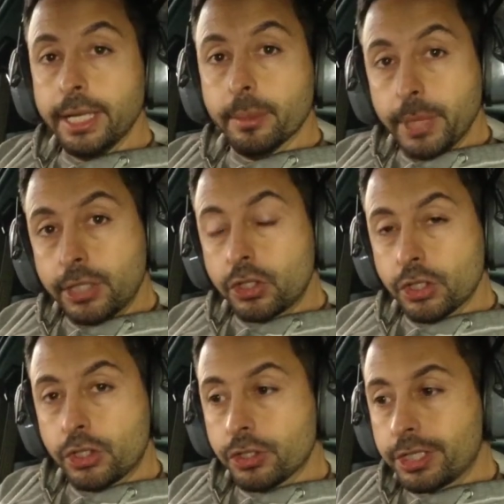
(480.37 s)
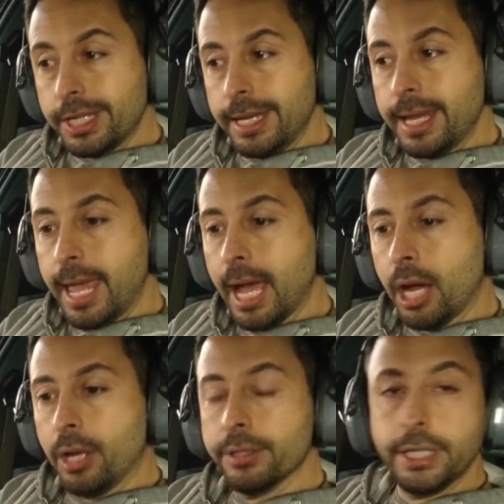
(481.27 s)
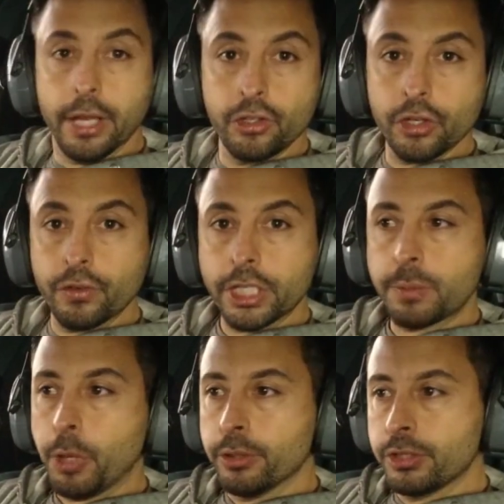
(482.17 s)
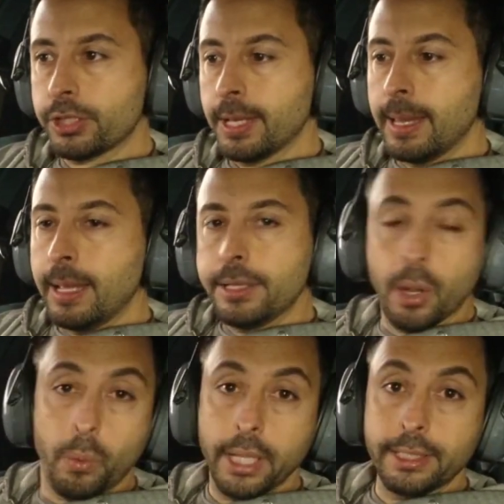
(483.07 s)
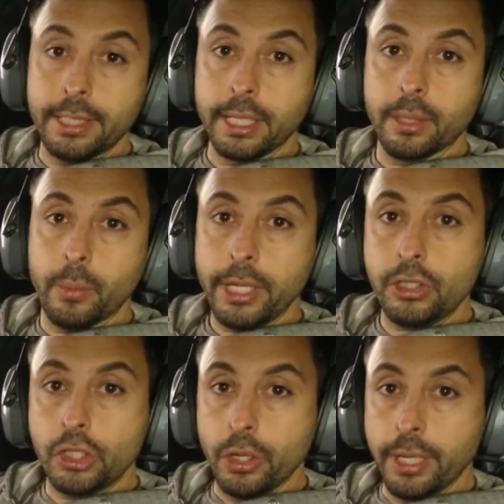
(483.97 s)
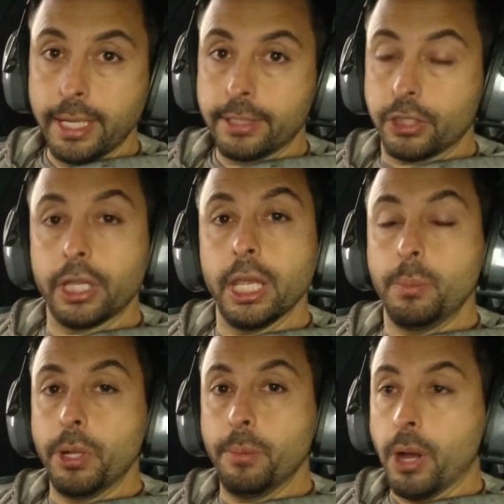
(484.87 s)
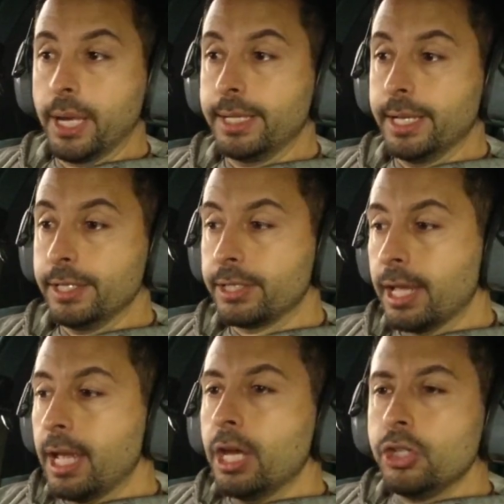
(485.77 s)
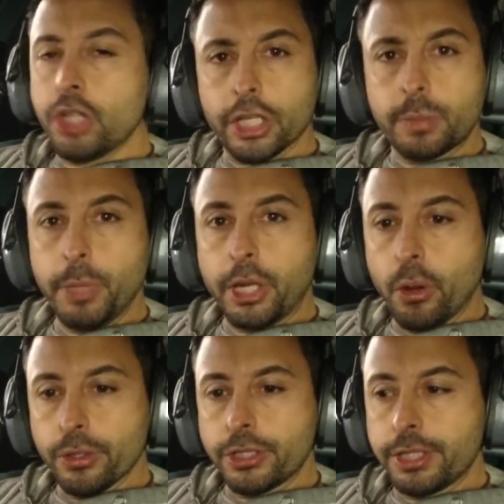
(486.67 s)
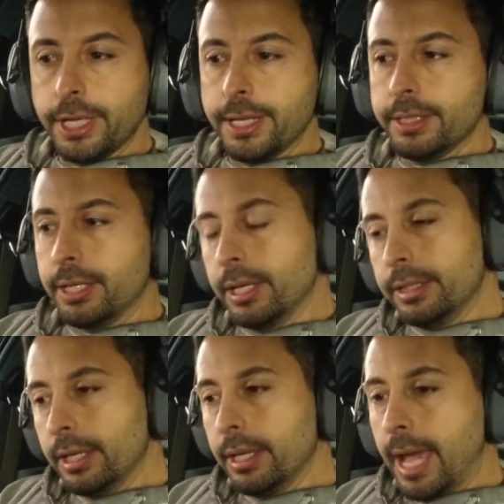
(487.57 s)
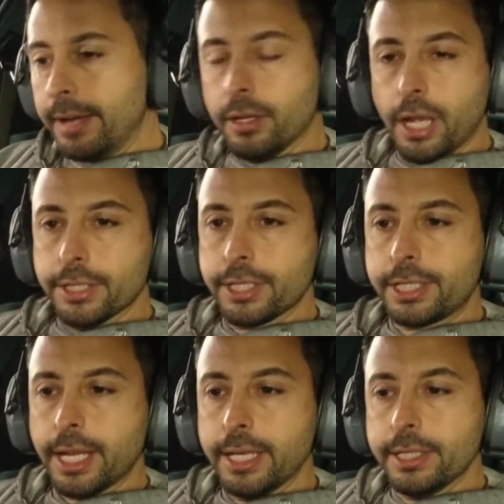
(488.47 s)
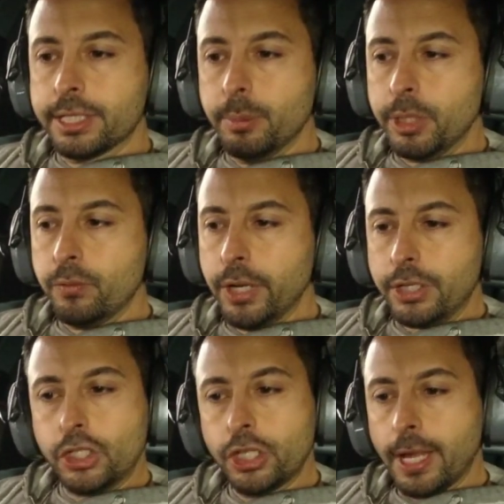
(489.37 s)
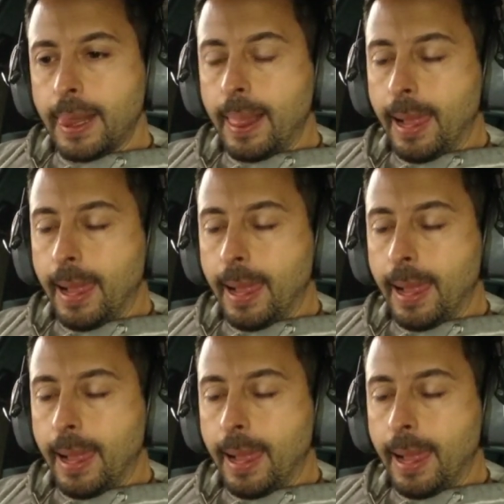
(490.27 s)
leaner mixtures to see how the engine responds. Now, one thing when tuning to keep in mind is, just because the analyzers say it's a bit rich,